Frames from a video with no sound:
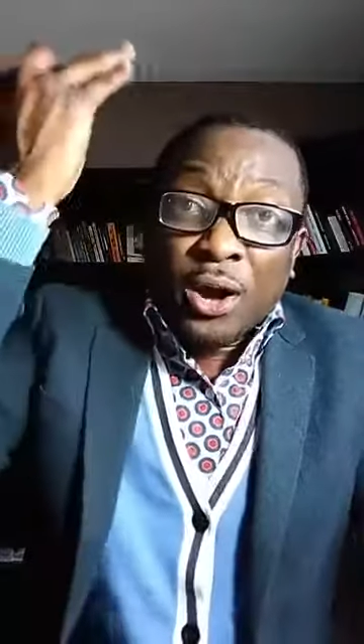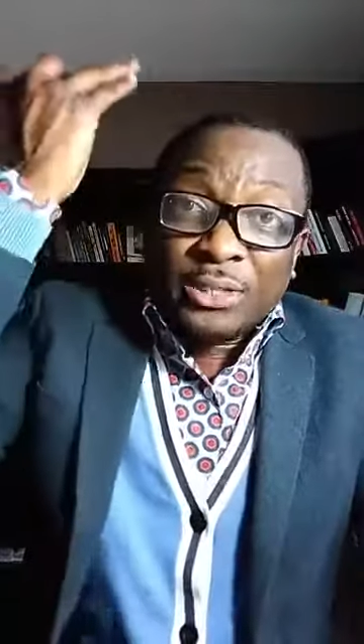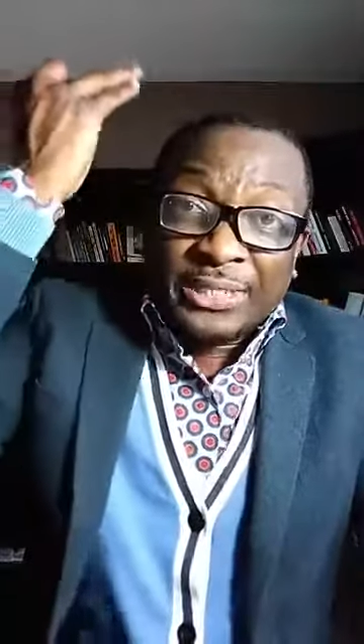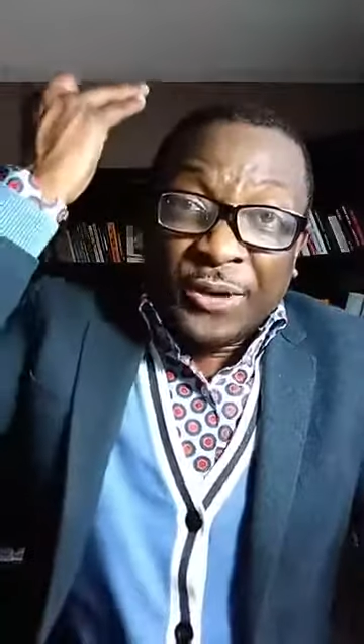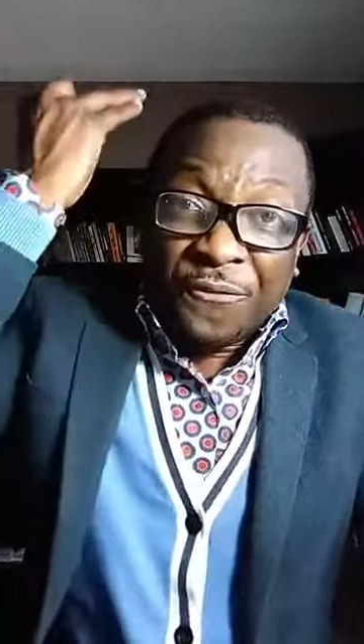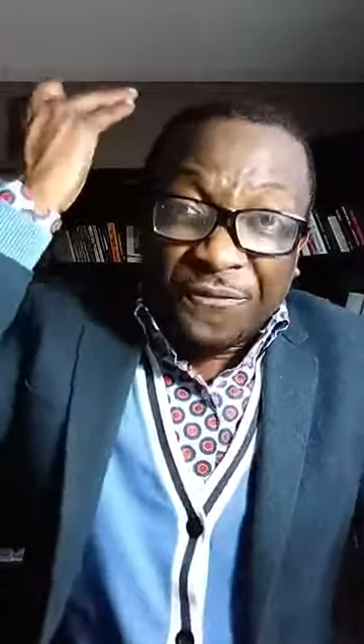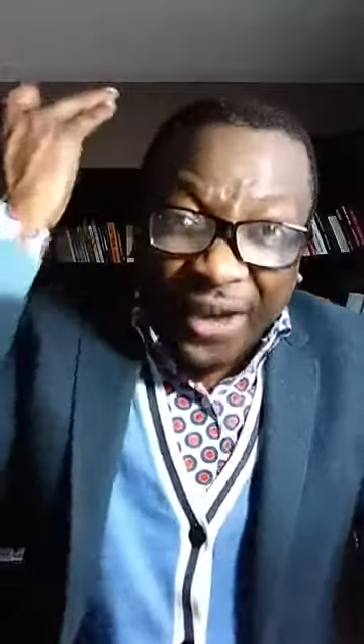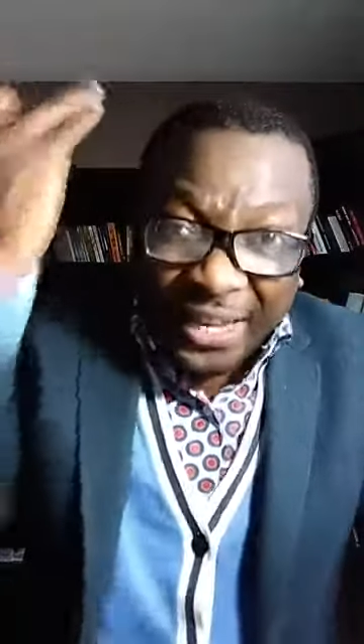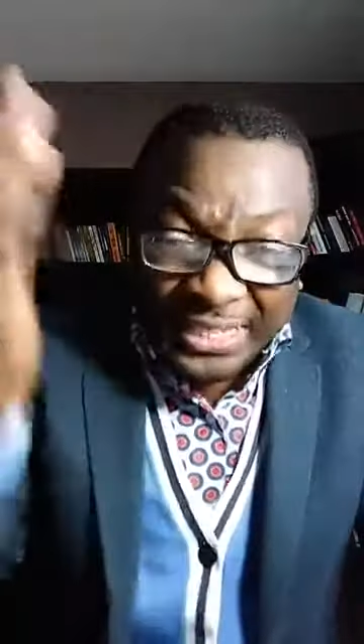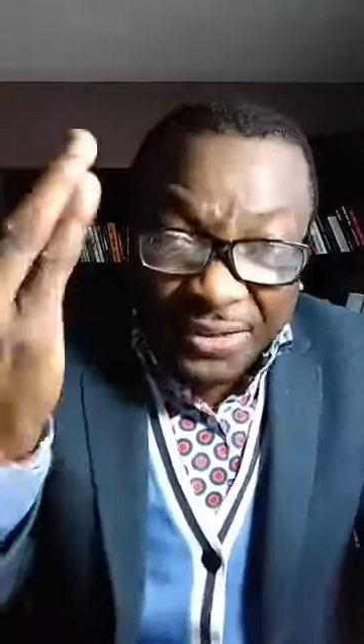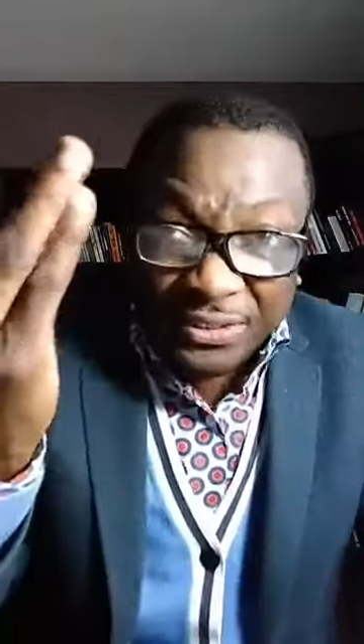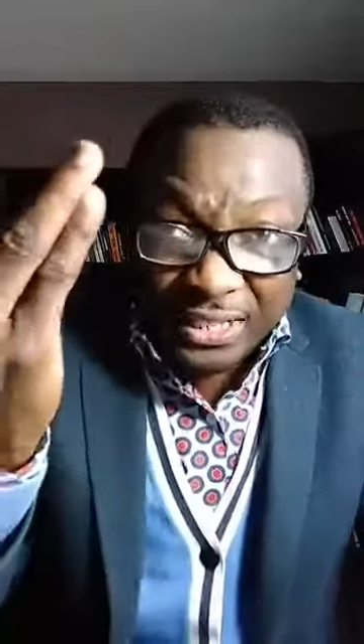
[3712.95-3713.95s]

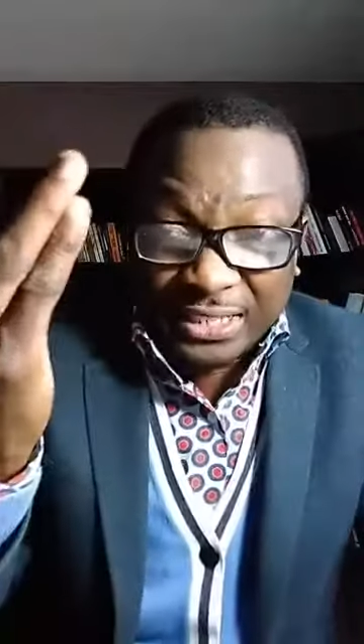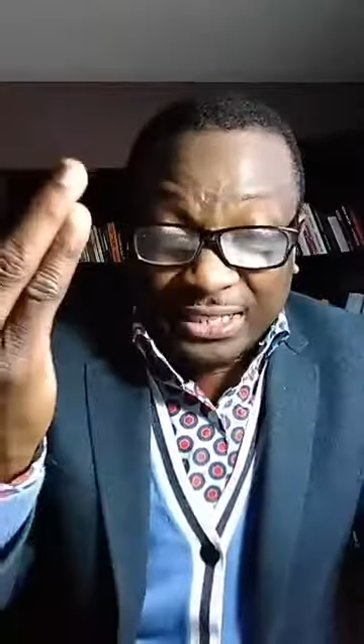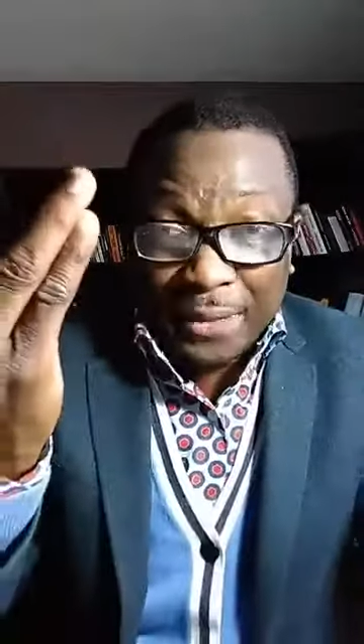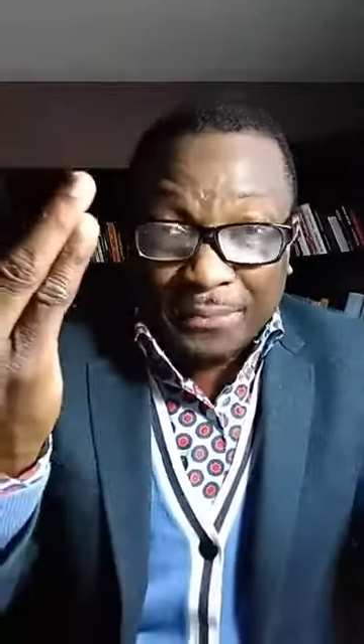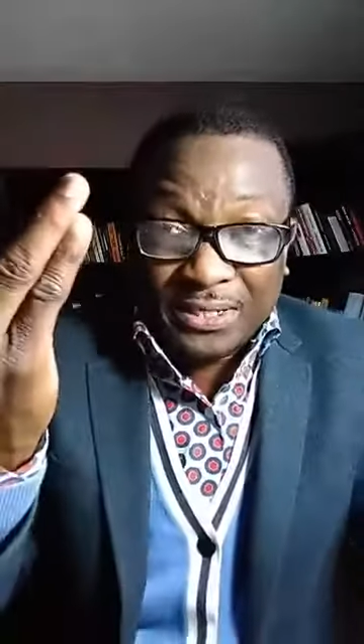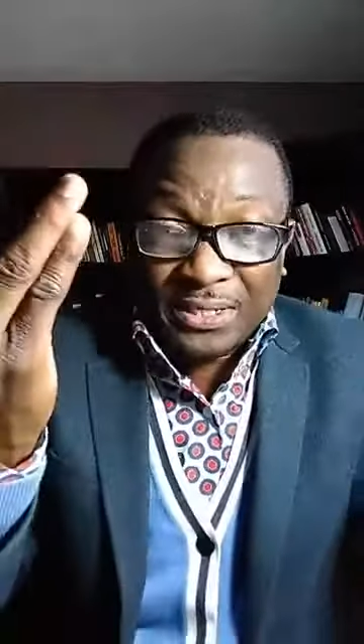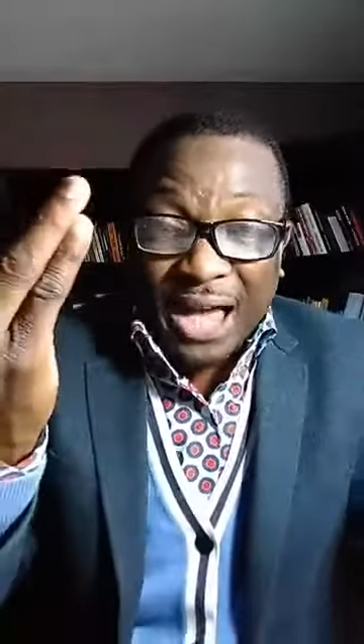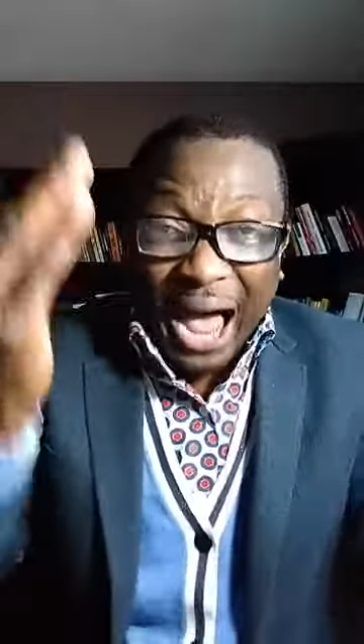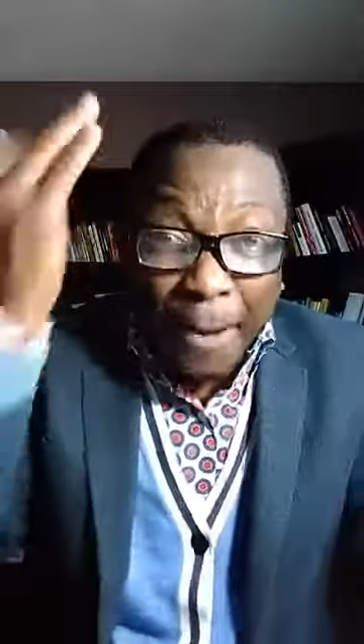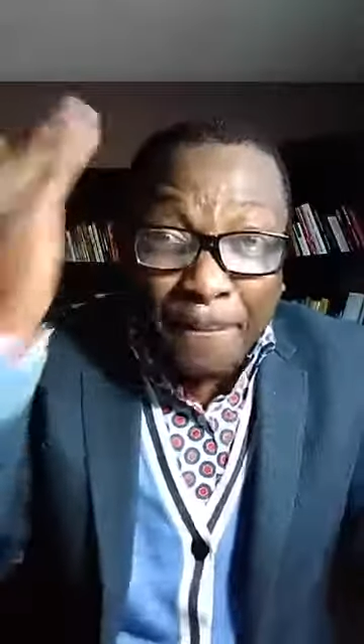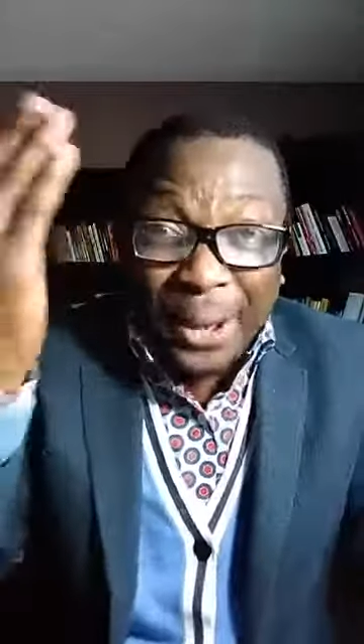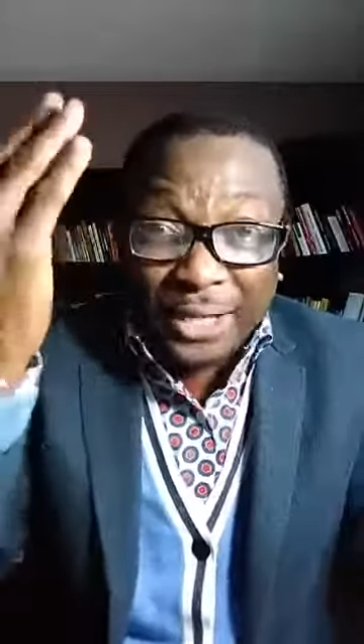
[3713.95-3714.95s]
defective systems,
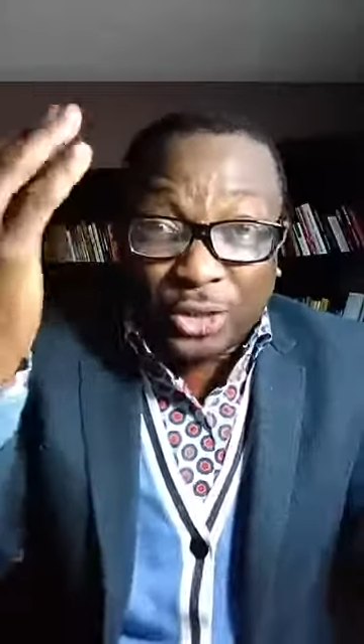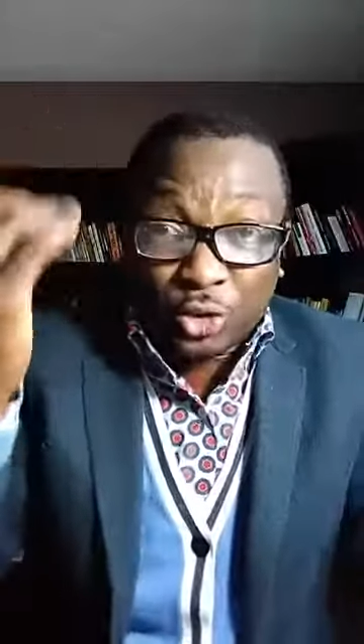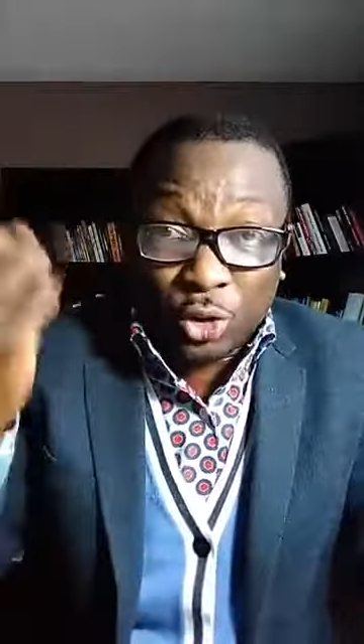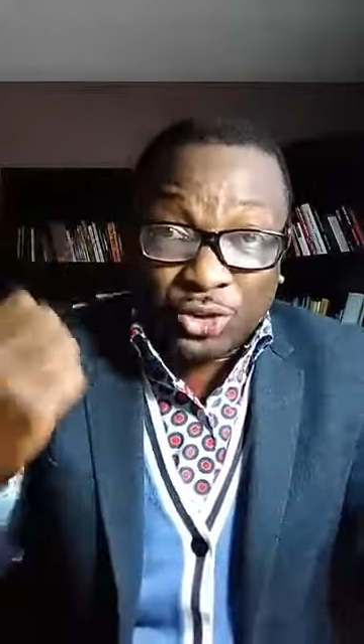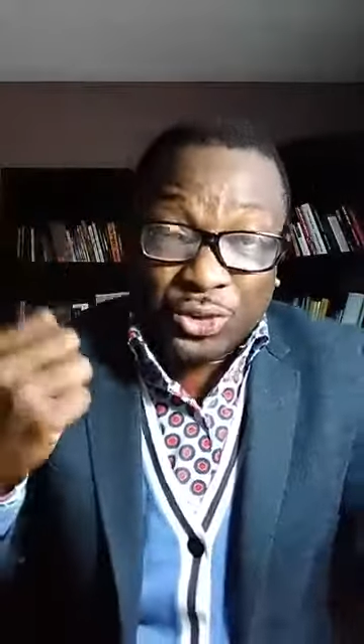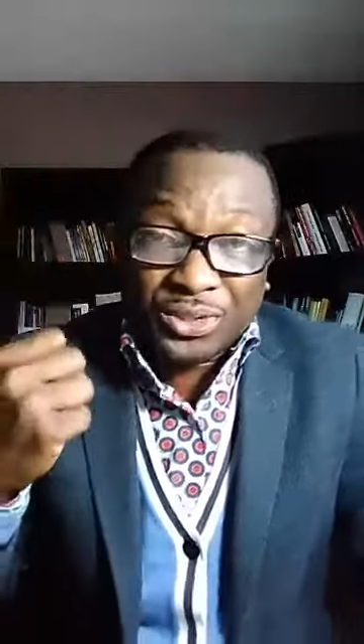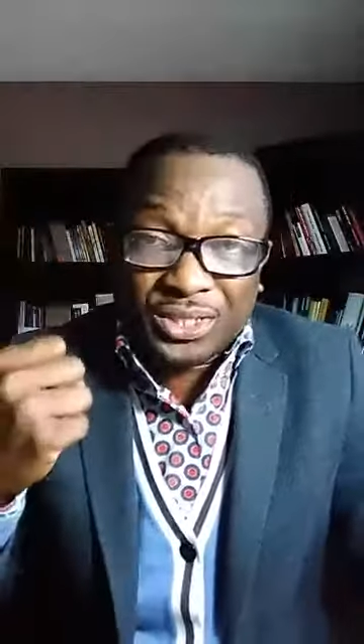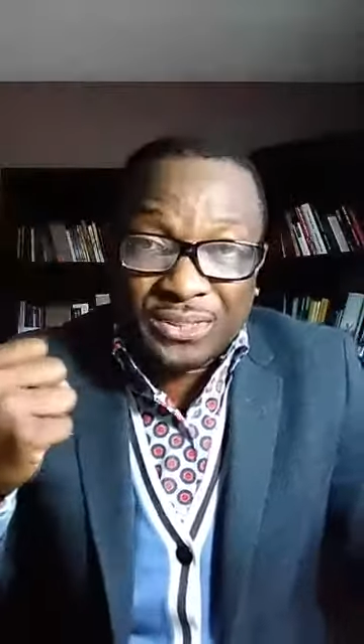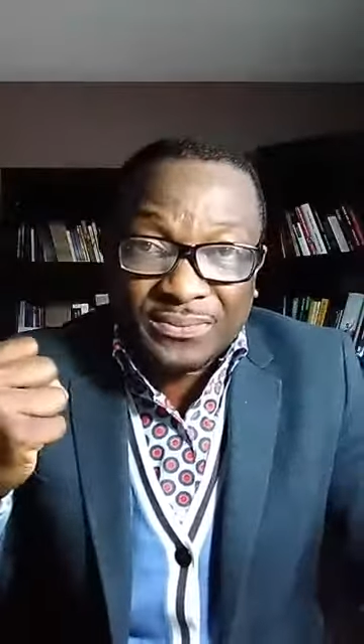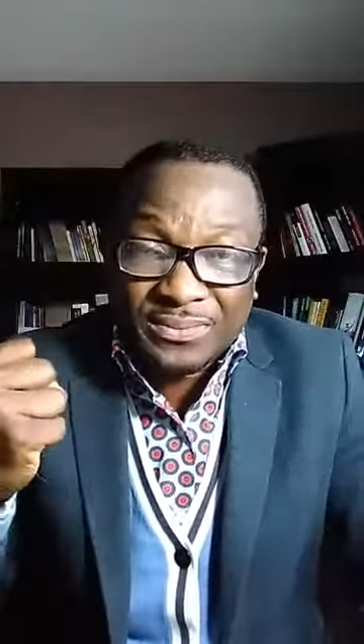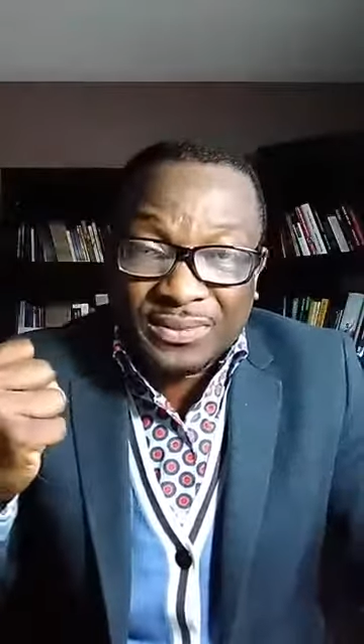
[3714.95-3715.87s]
and bad structures.